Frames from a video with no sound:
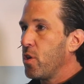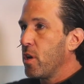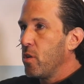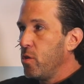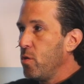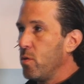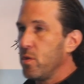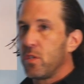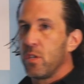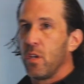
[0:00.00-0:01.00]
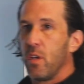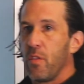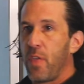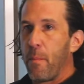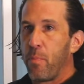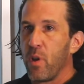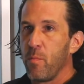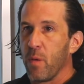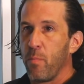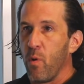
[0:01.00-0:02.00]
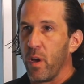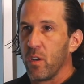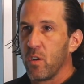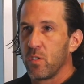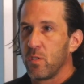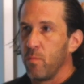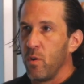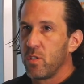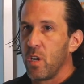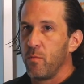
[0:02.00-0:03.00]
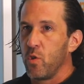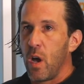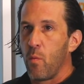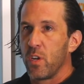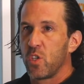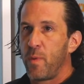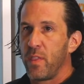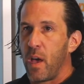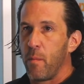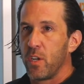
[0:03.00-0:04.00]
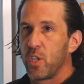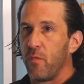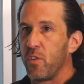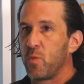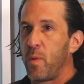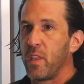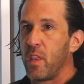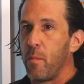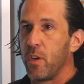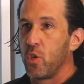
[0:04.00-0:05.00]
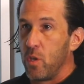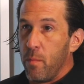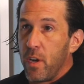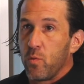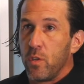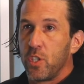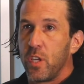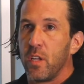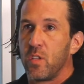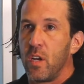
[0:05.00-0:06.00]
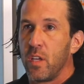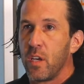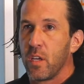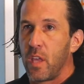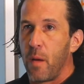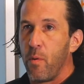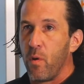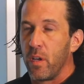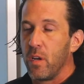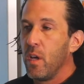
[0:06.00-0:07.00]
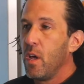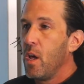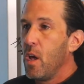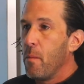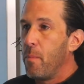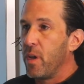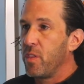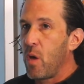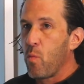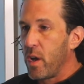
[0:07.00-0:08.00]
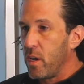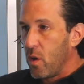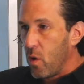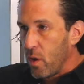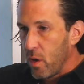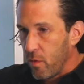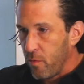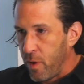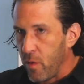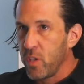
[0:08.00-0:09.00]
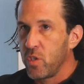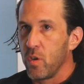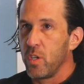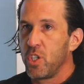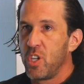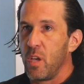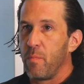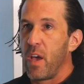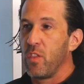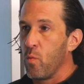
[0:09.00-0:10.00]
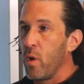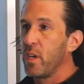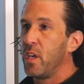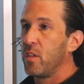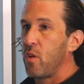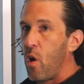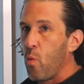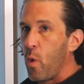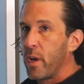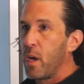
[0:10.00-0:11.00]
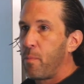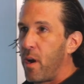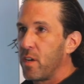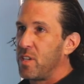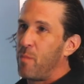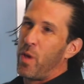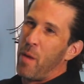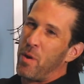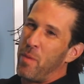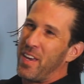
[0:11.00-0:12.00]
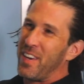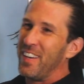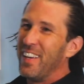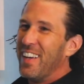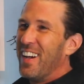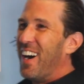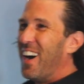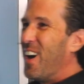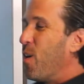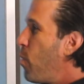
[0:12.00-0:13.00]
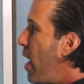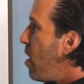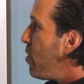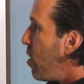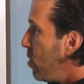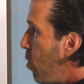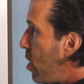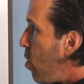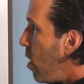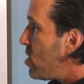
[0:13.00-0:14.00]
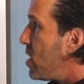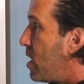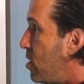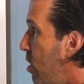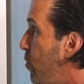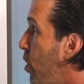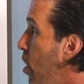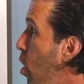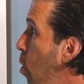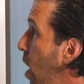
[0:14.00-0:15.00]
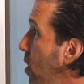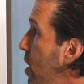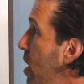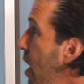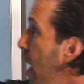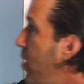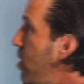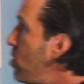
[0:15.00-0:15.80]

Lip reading: going to lose that premium point, because most of them do not want to spend that much, and if you're spending that much, you might as well just get a 10 gig at that point. But they want very dirt cheap, and the 1 gig, there are 1 gig products, yep, we happen to make it, where they're lower cost, they can deliver good quality, and they're